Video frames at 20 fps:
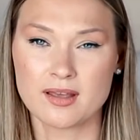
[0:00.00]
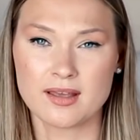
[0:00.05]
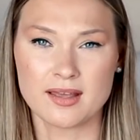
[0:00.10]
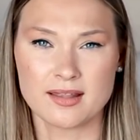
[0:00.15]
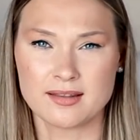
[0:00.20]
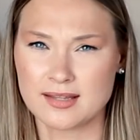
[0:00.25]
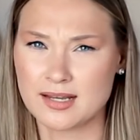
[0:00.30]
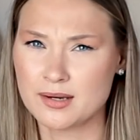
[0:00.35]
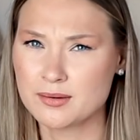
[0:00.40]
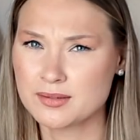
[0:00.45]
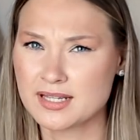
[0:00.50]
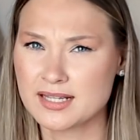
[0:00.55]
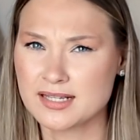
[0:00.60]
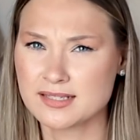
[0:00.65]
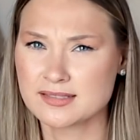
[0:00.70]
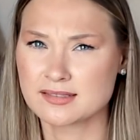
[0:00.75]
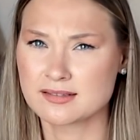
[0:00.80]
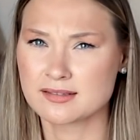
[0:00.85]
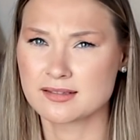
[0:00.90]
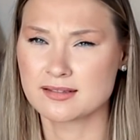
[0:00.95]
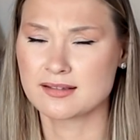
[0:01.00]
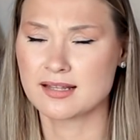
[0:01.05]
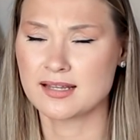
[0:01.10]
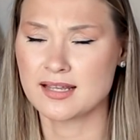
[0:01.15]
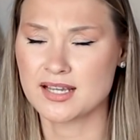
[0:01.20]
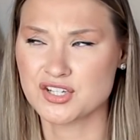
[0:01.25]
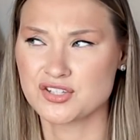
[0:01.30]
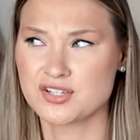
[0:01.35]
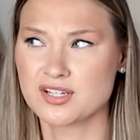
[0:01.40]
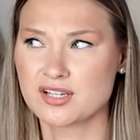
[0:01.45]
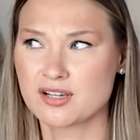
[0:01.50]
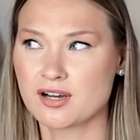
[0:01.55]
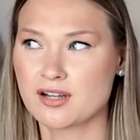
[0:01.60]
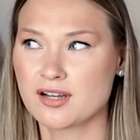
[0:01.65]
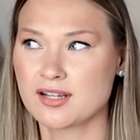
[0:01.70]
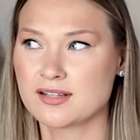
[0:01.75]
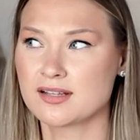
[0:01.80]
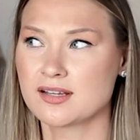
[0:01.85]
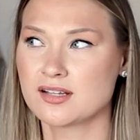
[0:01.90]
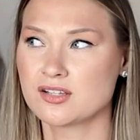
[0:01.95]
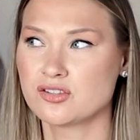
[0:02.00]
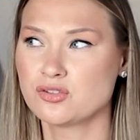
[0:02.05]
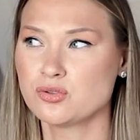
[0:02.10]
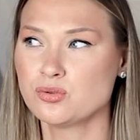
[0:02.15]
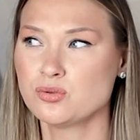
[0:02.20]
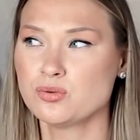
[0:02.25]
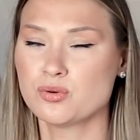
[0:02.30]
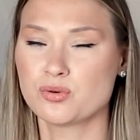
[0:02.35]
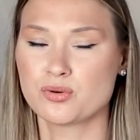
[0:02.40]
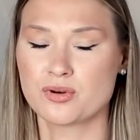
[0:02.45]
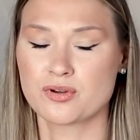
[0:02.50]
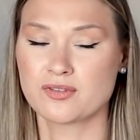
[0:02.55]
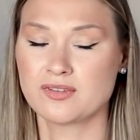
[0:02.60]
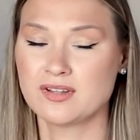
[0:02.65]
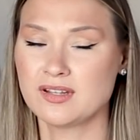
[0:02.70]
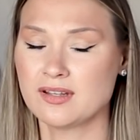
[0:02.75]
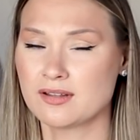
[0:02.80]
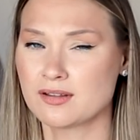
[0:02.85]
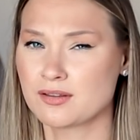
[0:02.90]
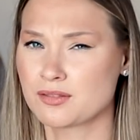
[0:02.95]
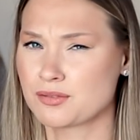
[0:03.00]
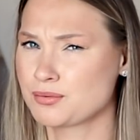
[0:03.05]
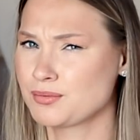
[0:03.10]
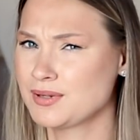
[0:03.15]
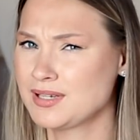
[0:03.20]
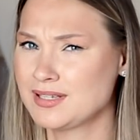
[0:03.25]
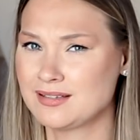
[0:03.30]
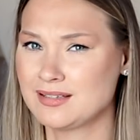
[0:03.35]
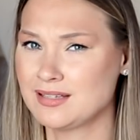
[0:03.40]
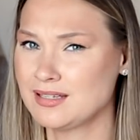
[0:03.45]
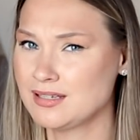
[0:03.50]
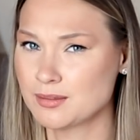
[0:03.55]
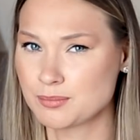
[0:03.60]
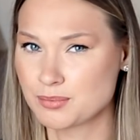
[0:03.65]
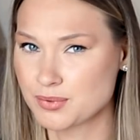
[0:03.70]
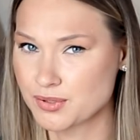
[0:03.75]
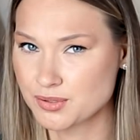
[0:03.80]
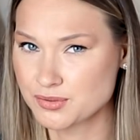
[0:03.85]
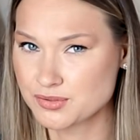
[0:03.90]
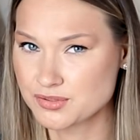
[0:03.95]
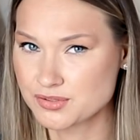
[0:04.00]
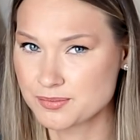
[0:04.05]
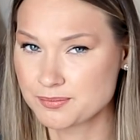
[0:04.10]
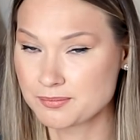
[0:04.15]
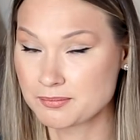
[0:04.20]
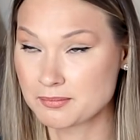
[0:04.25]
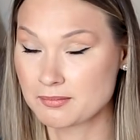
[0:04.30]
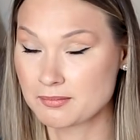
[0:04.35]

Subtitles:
And nowadays, they actually call it a 2 or 3D approach.